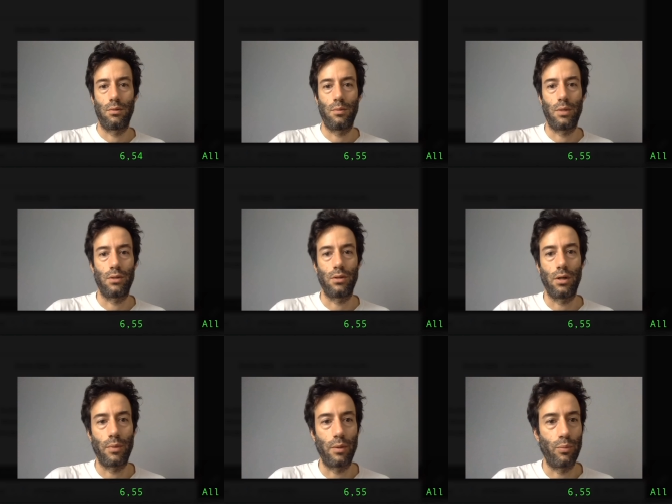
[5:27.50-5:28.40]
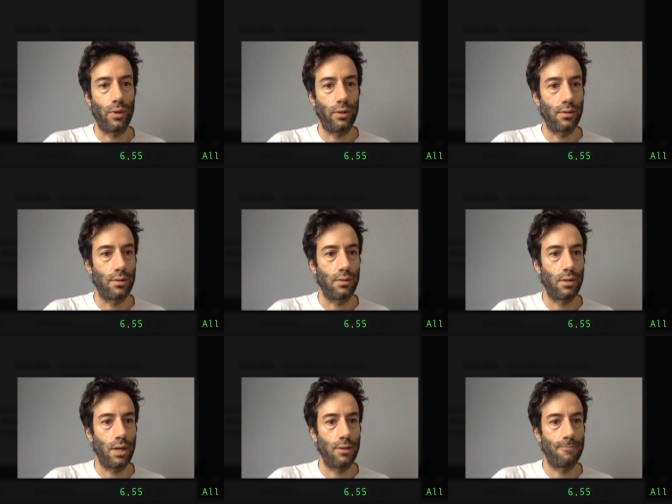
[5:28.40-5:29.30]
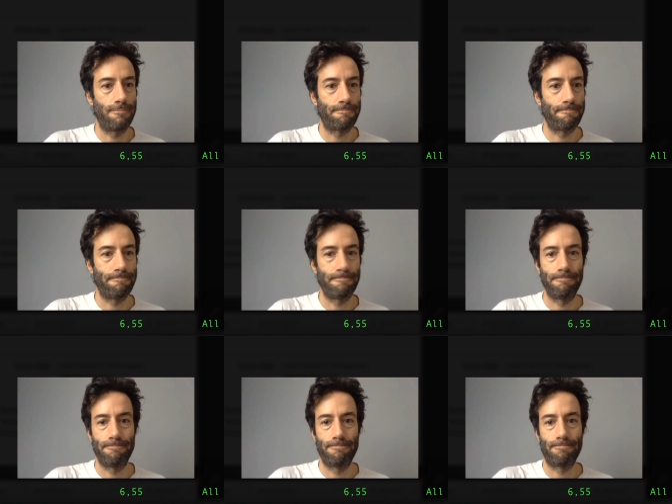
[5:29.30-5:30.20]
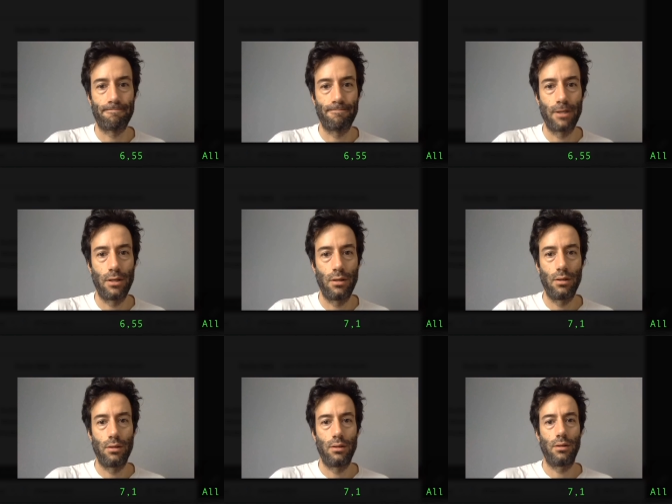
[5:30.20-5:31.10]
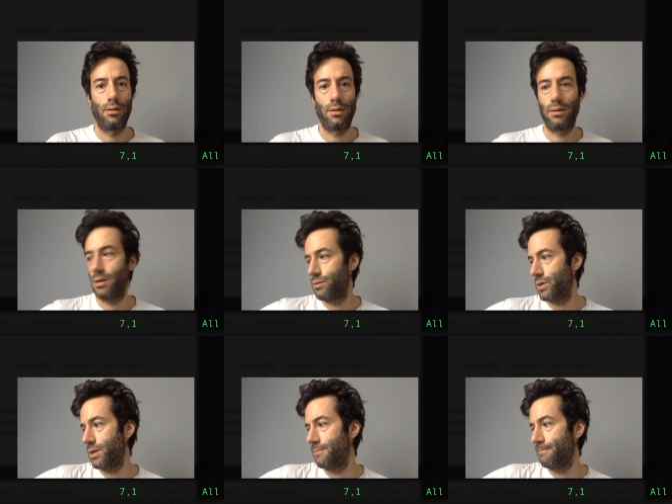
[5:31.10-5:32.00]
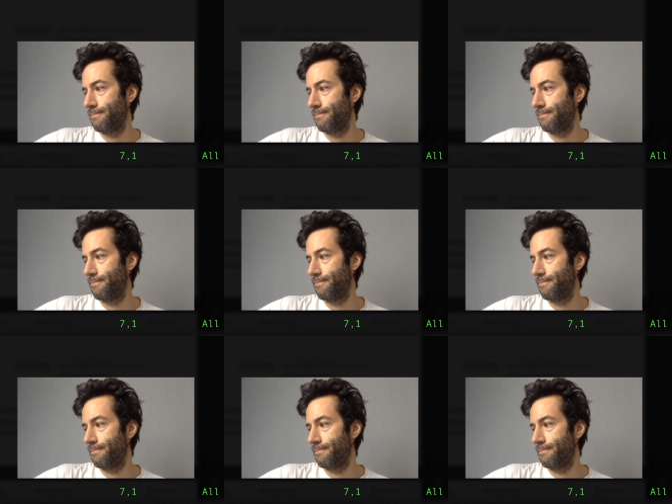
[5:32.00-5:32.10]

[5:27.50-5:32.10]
Make sure I have my parentheses right. I think that's right.